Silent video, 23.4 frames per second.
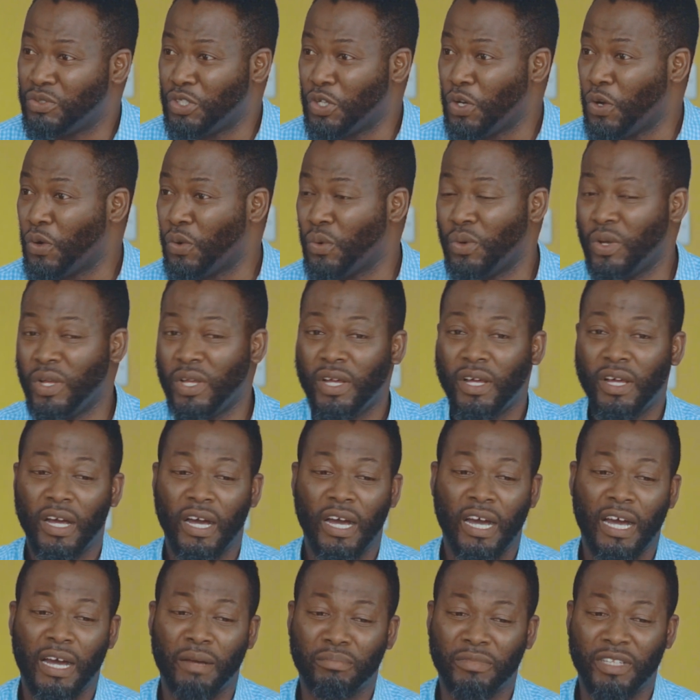to know
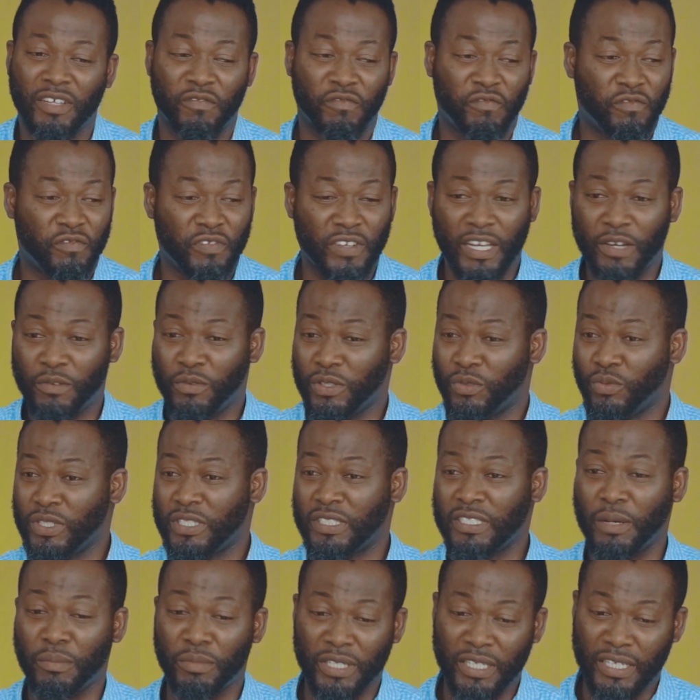the flair with
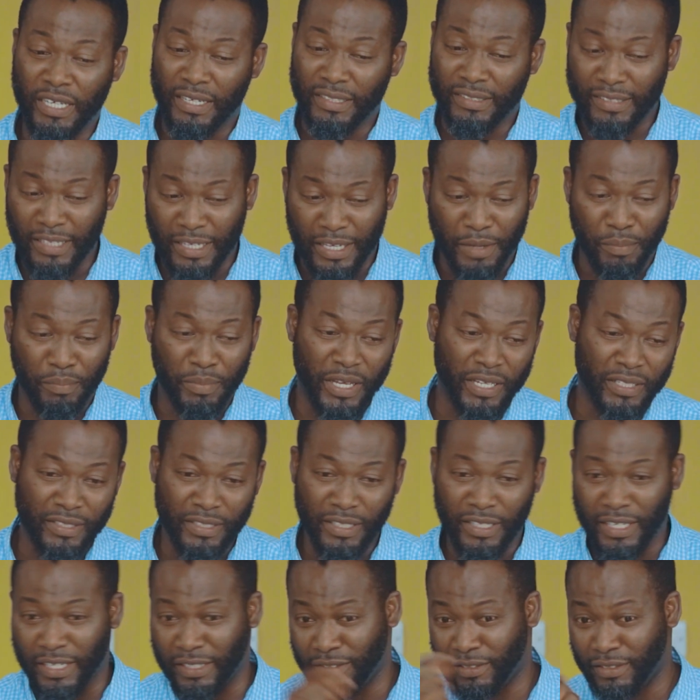which somebody can take a
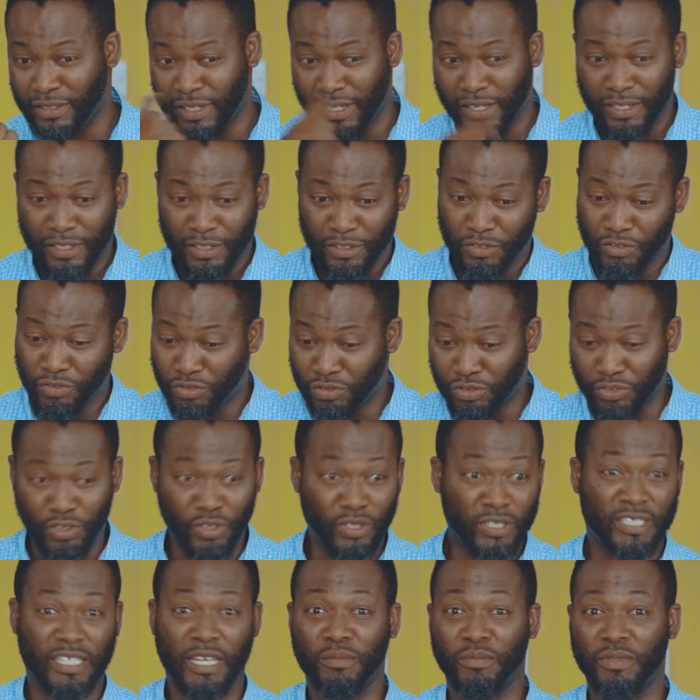pencil and
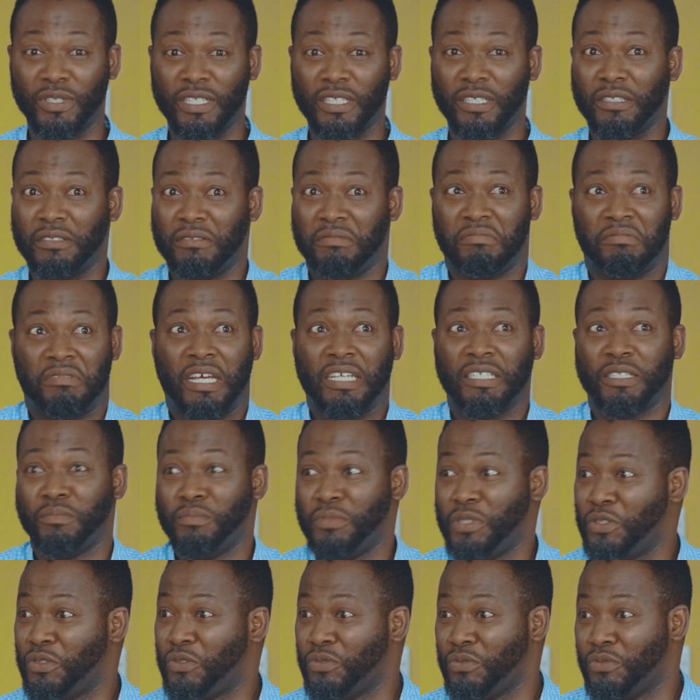draw somebody who
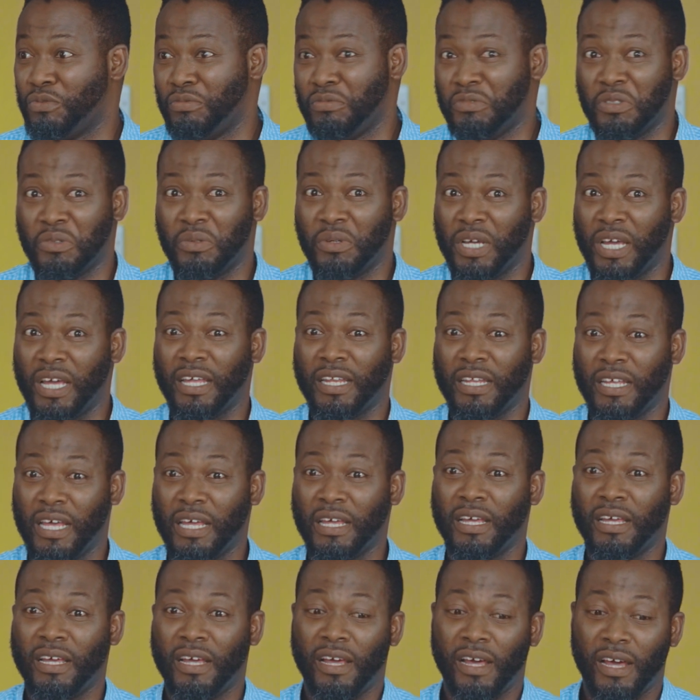hasn't been
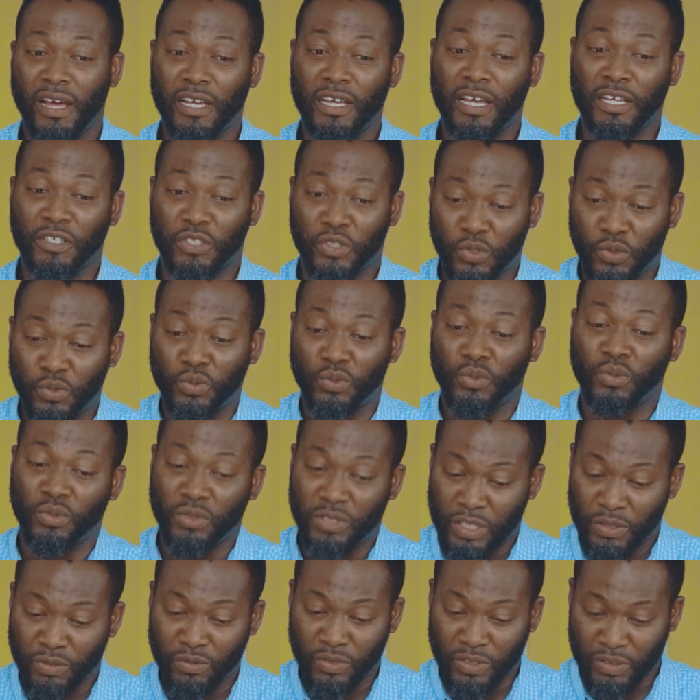to a
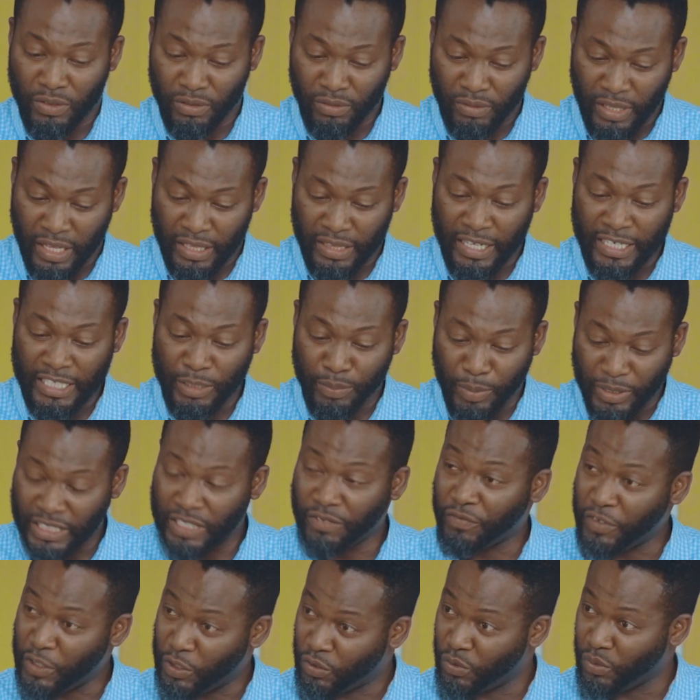school that is
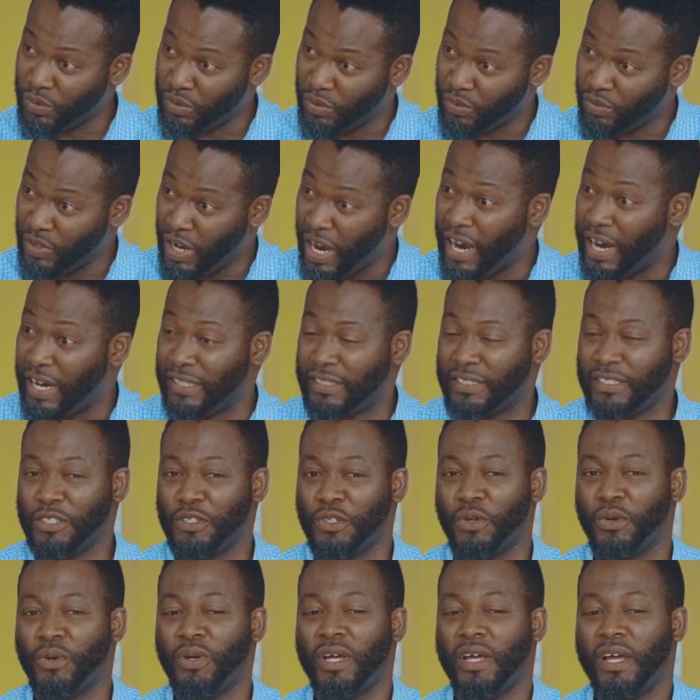specific to art.
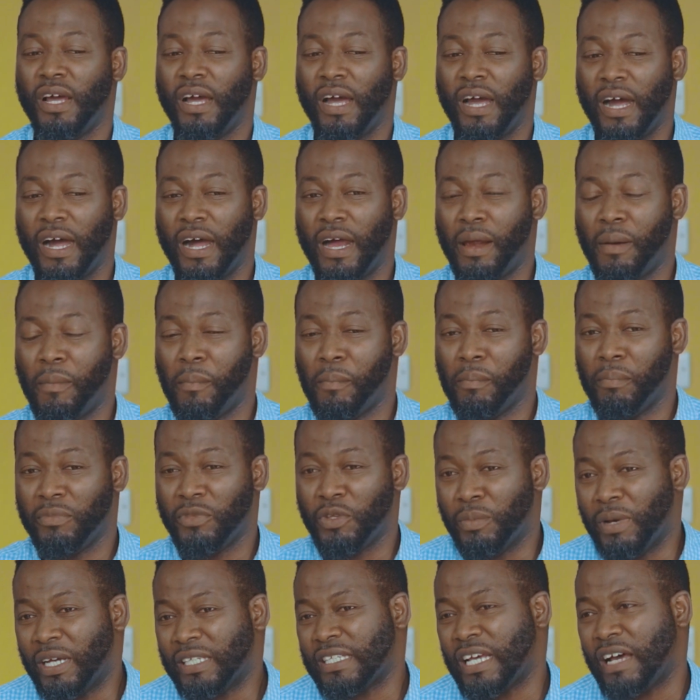
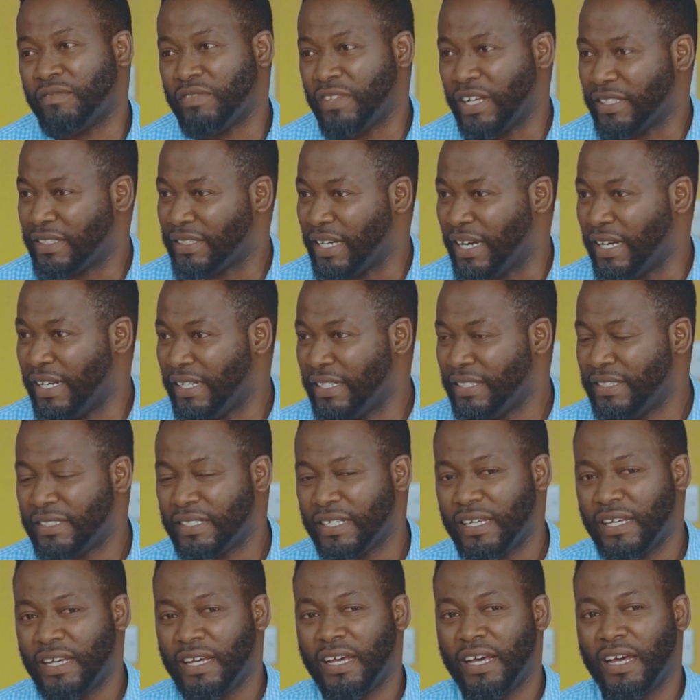You must have that
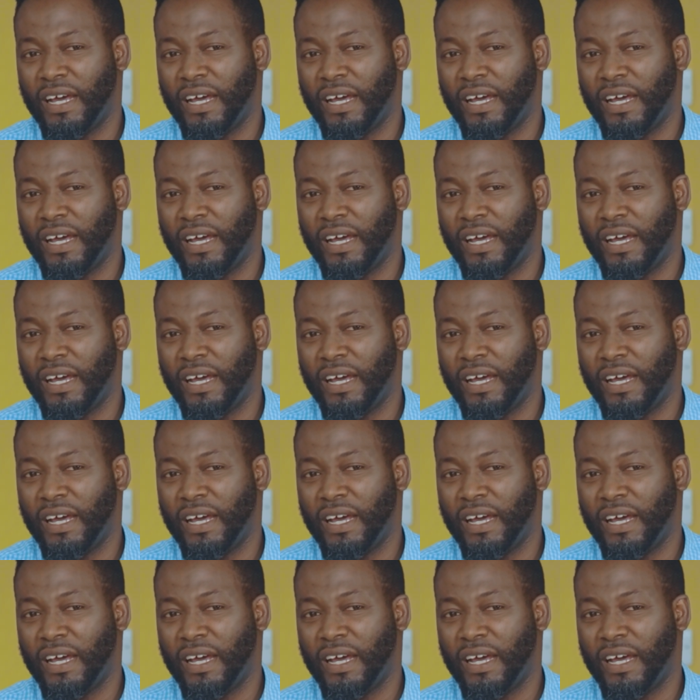talent